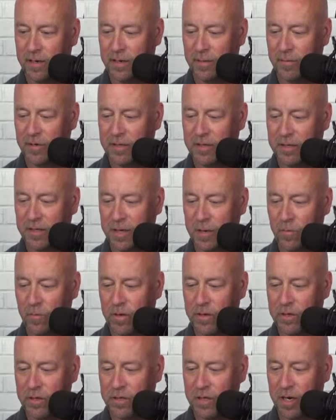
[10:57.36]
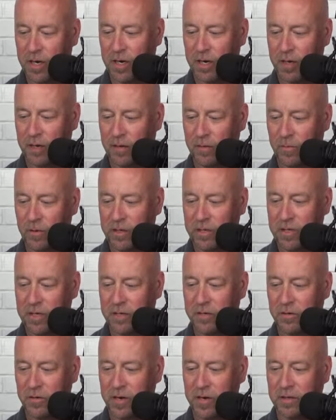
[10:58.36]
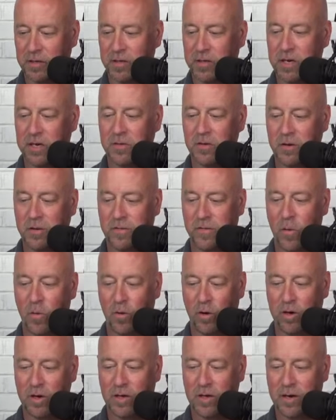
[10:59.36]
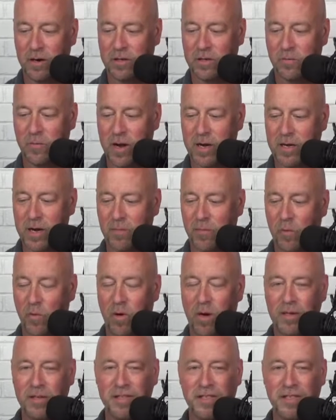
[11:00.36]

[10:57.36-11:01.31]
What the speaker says: me see, which district is it? District 4. Calera is ranked number 1,